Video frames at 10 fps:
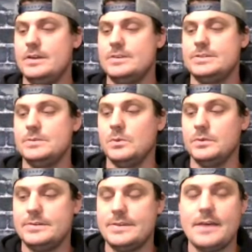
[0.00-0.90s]
she
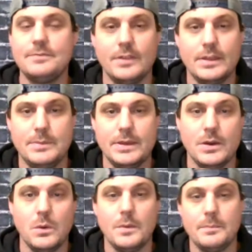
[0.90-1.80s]
will definitely be
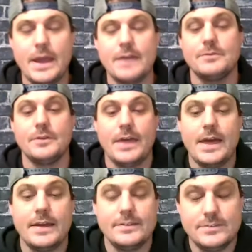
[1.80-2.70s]
going back for that.